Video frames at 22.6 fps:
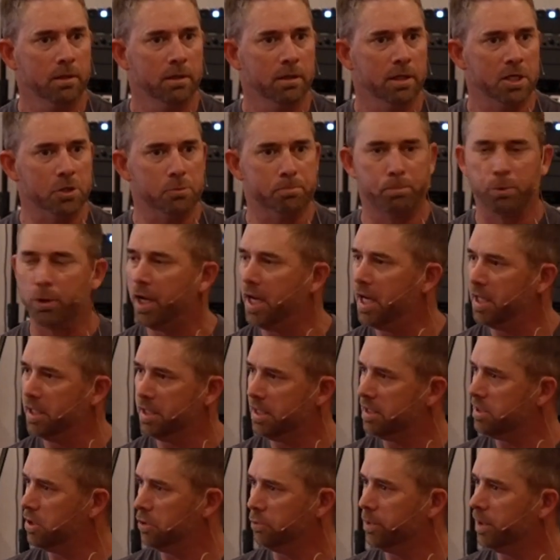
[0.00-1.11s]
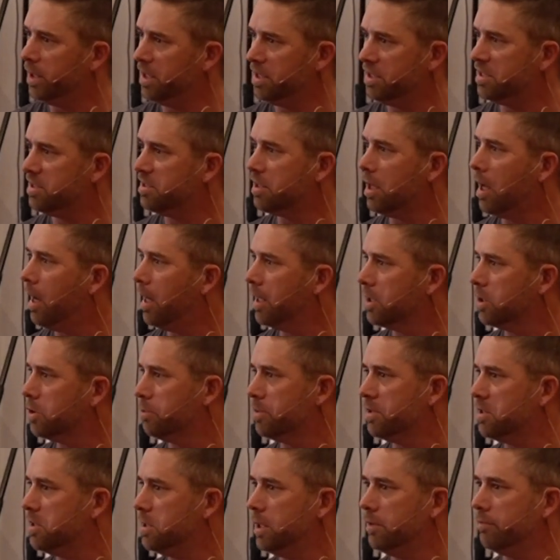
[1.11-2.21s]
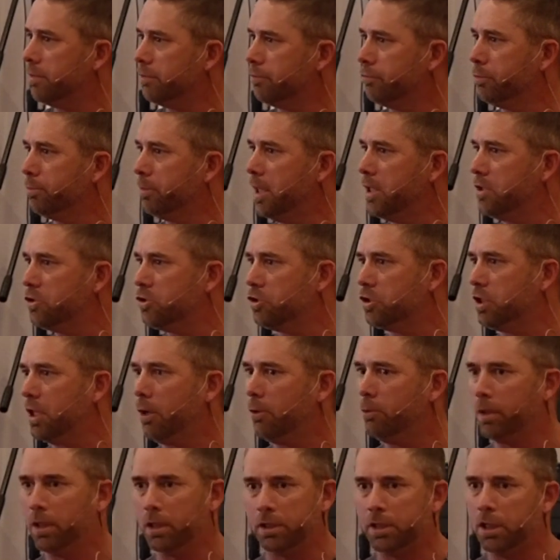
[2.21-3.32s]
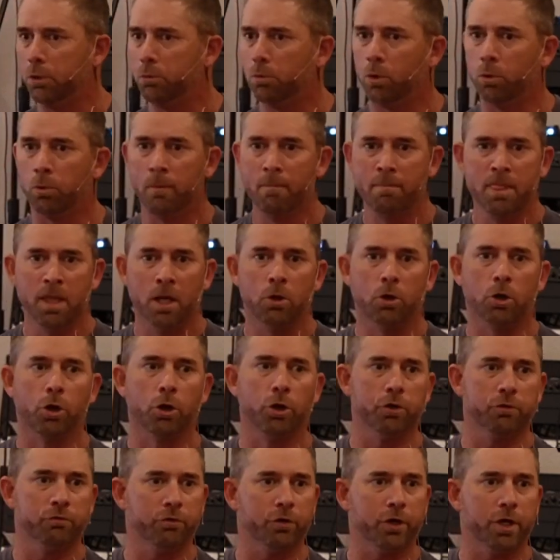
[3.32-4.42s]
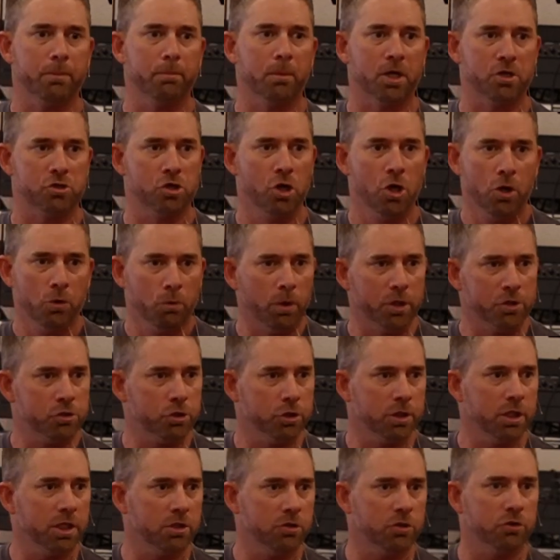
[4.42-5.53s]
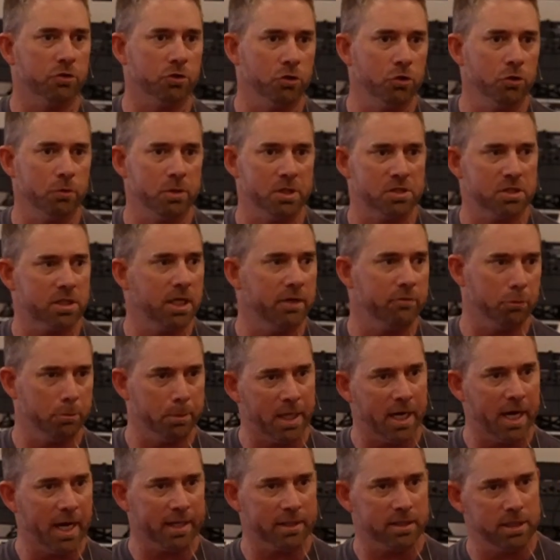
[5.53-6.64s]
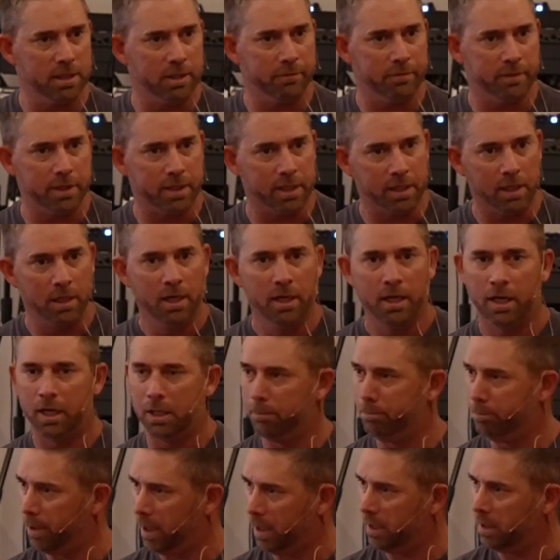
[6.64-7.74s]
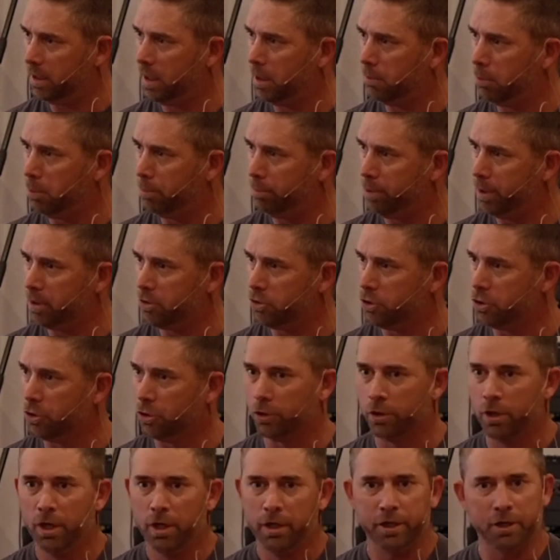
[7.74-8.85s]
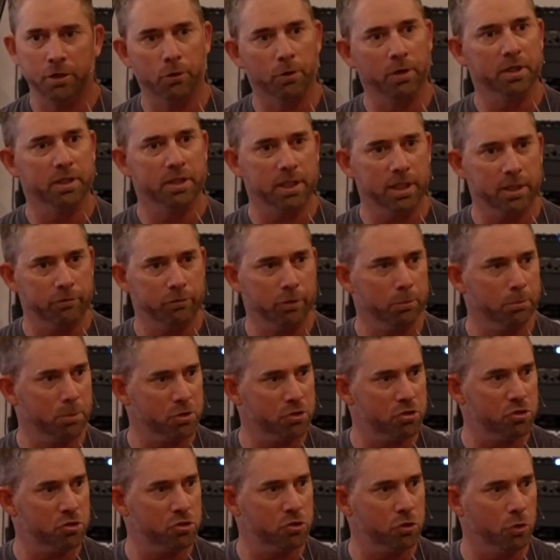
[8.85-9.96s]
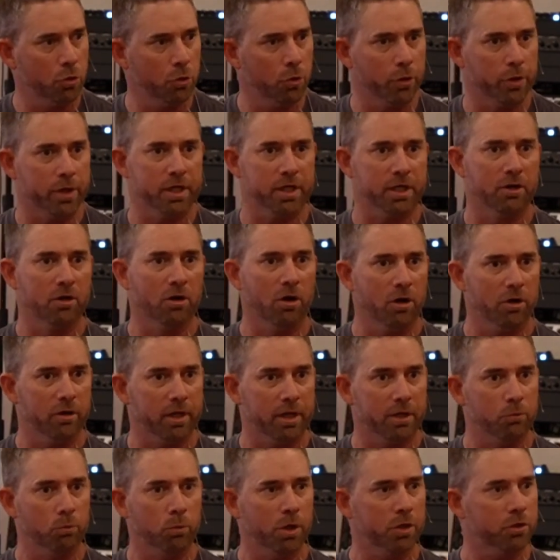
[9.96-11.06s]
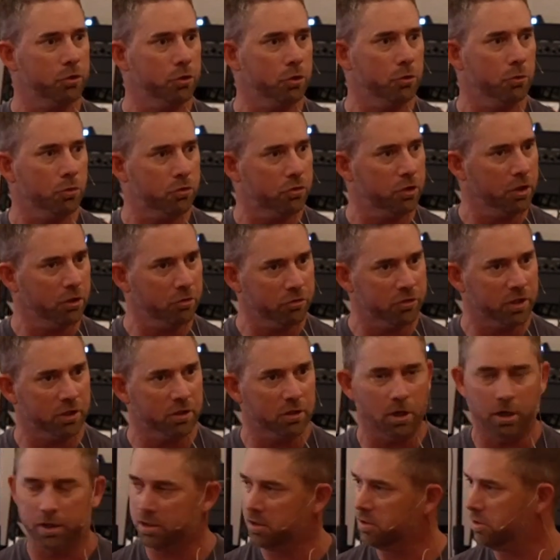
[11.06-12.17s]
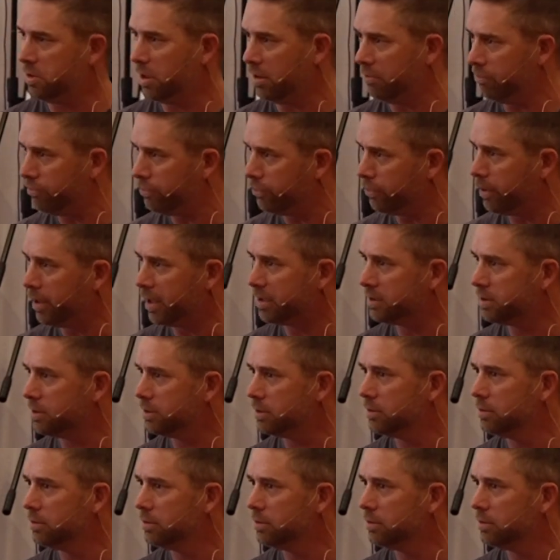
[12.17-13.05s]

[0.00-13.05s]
His brain isn't really designed to receive information that well, and he won't learn very much. What you need to do is give him an activity and paint him a picture, you know, and give him a story and all. And what do you think that God has done for us?